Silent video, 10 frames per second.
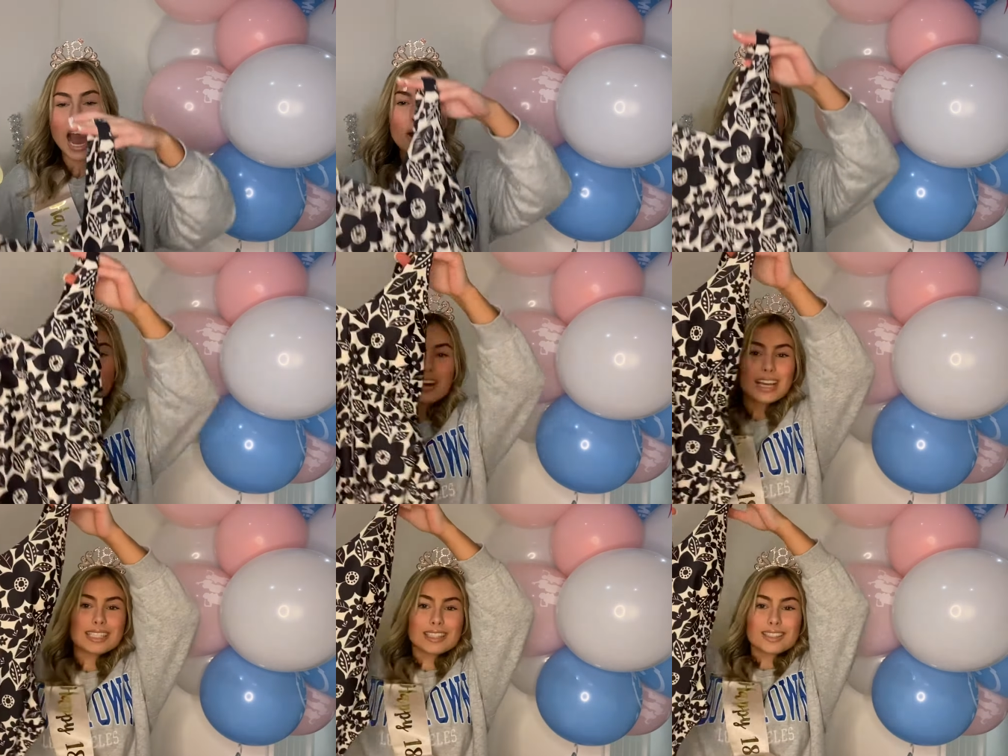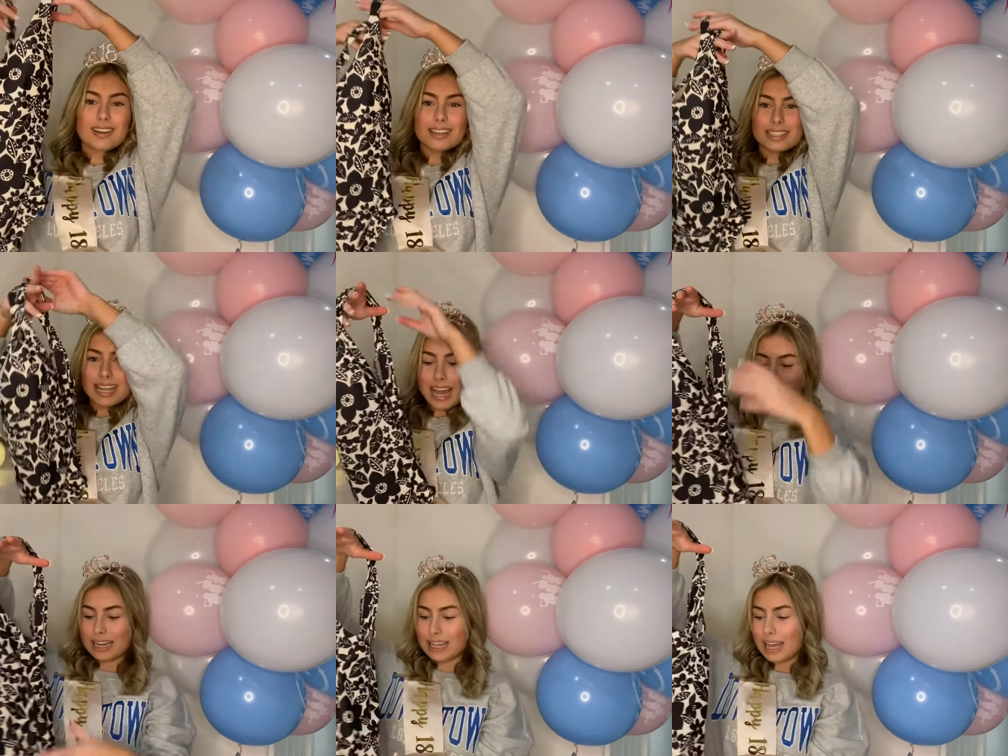However, it's a size
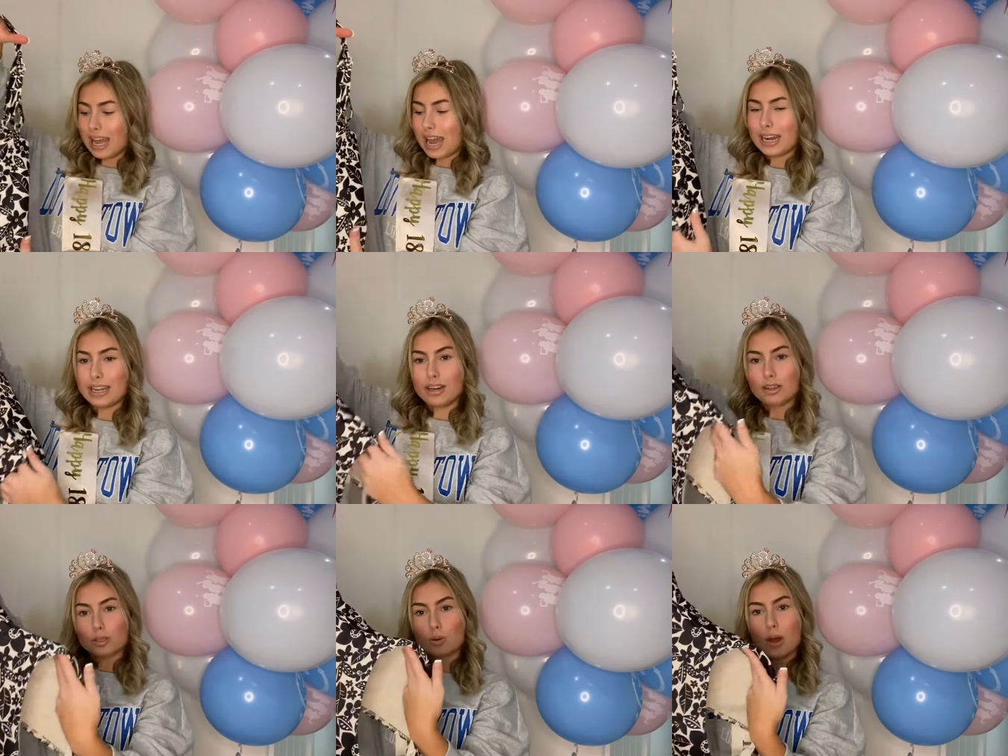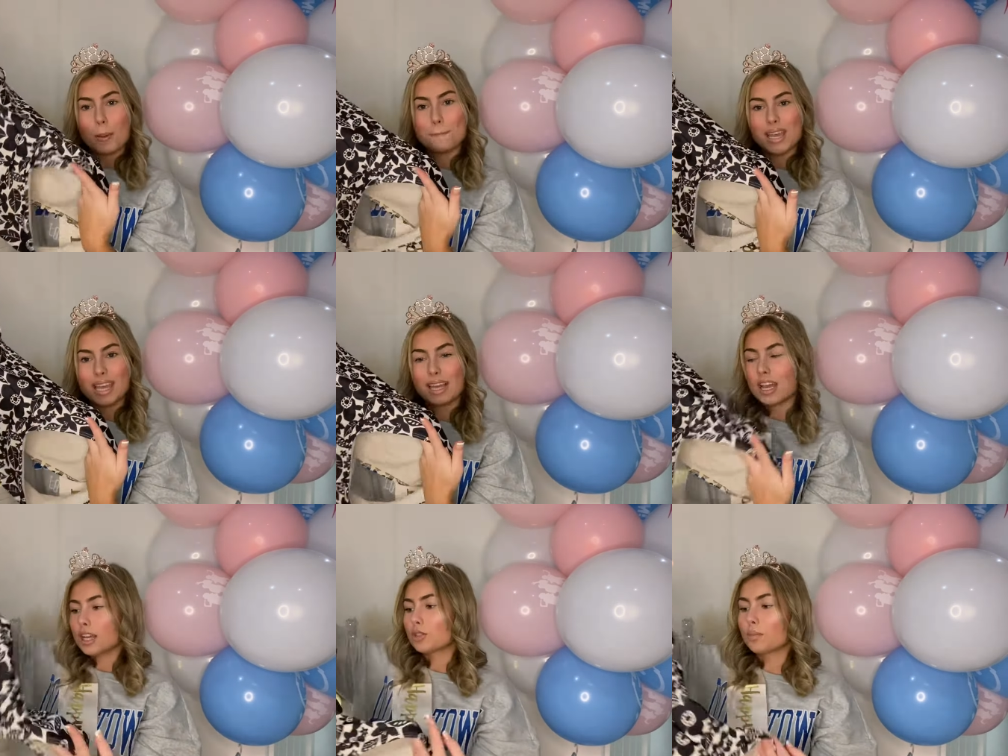10 and it looks quite big,
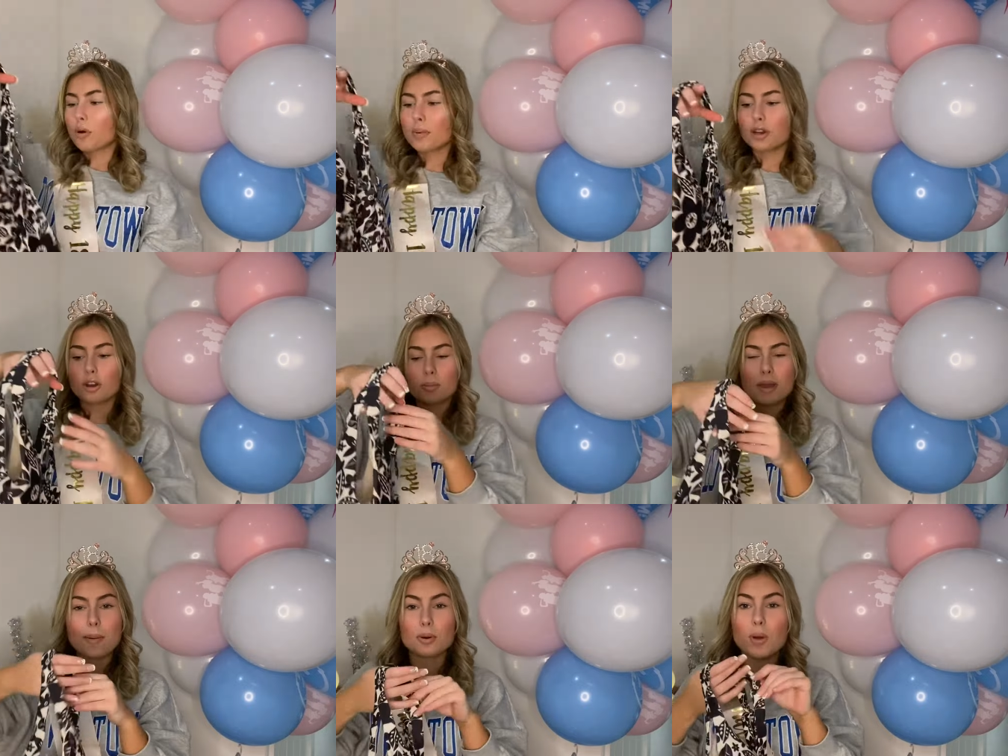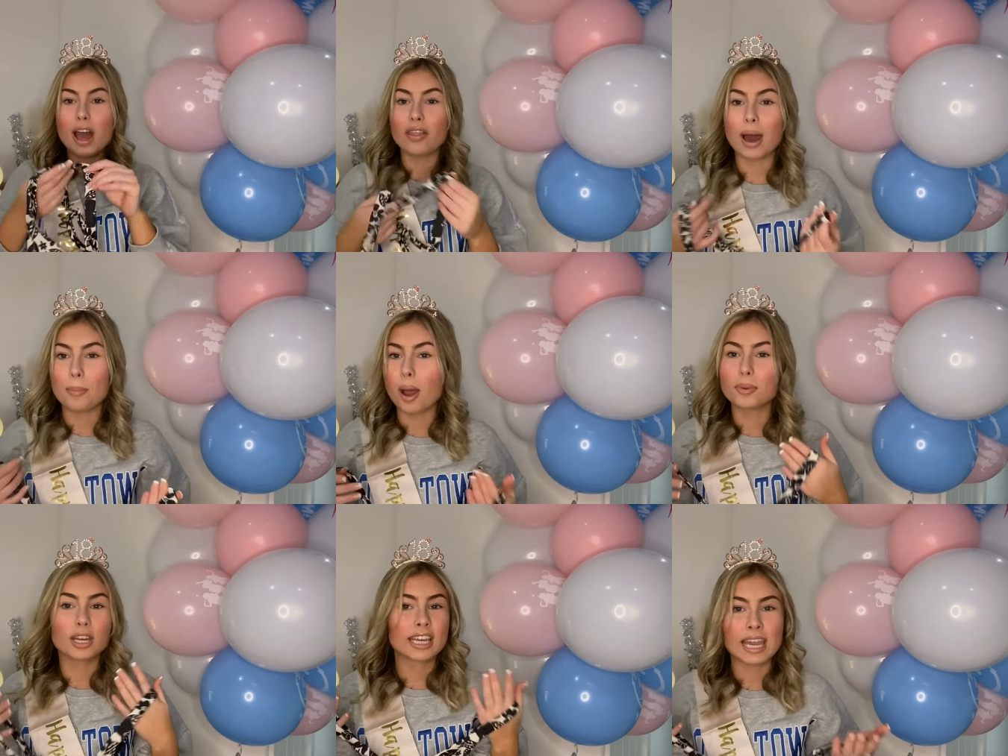so I'm probably not going to be able to wear that, but
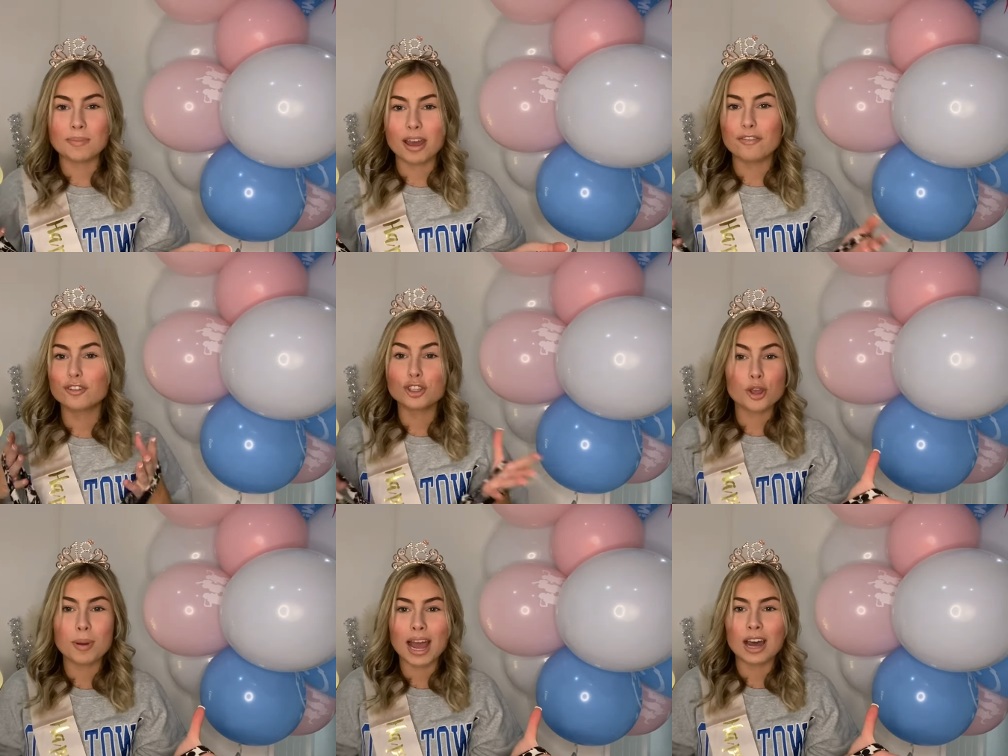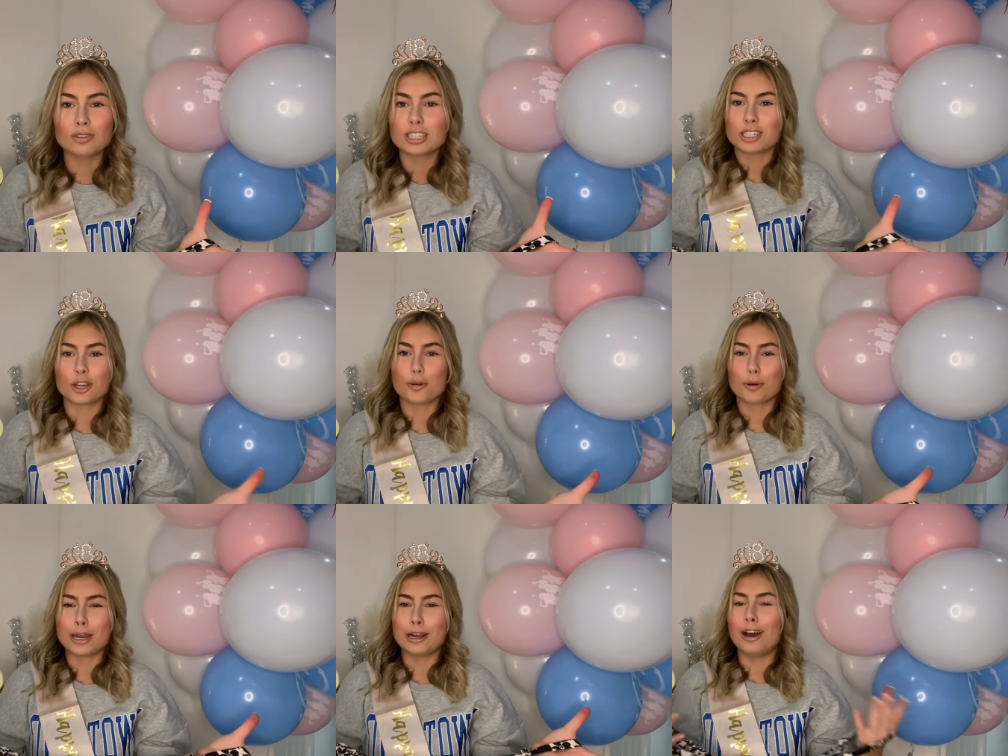I'm going to keep it for £2. It's a
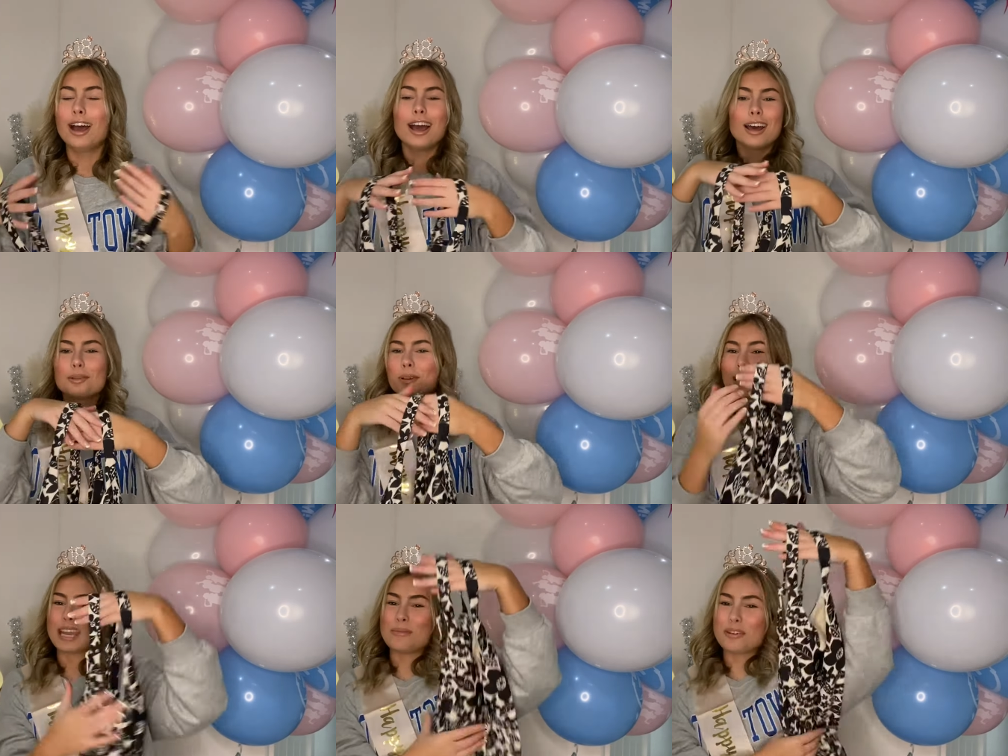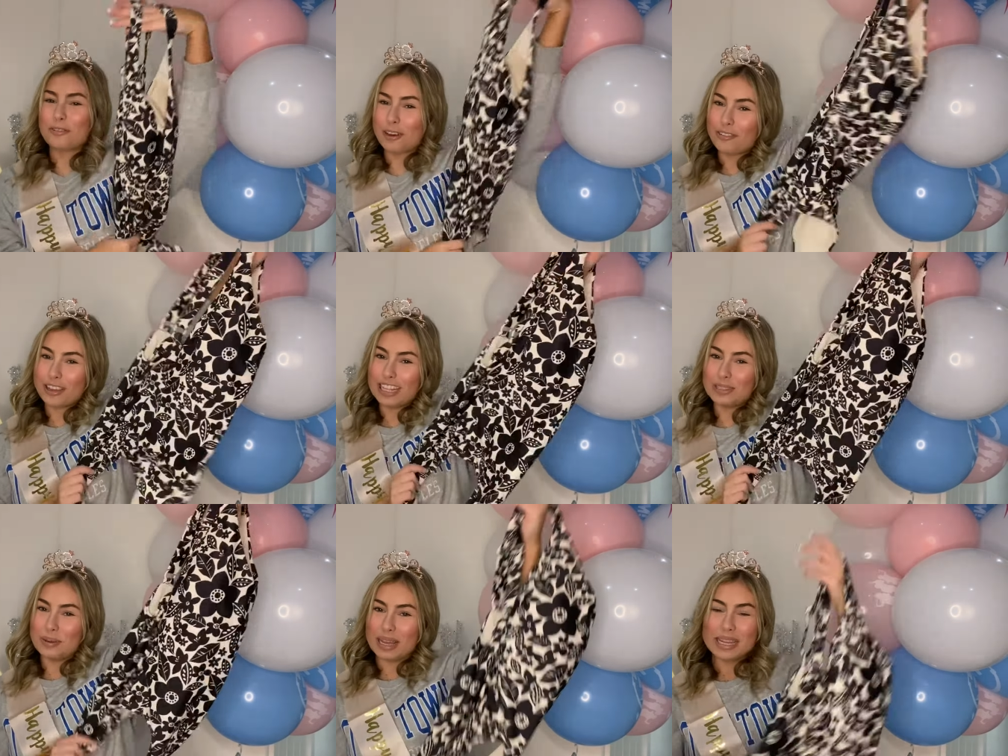no-brainer, and I'm going to keep it for when I fit
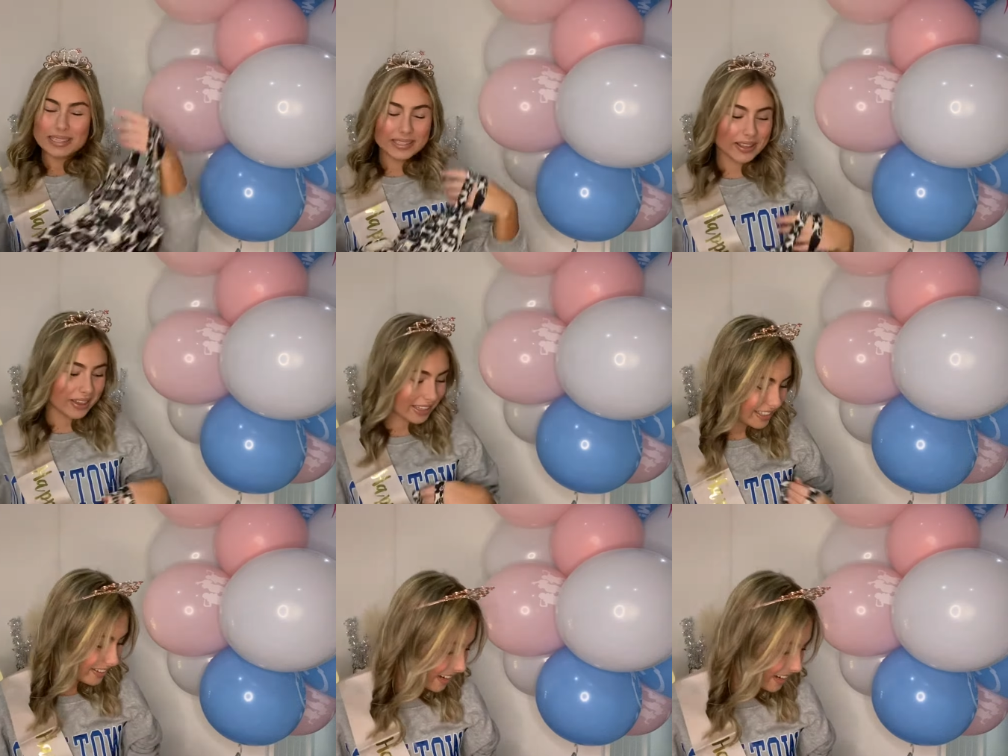into it. So thank you,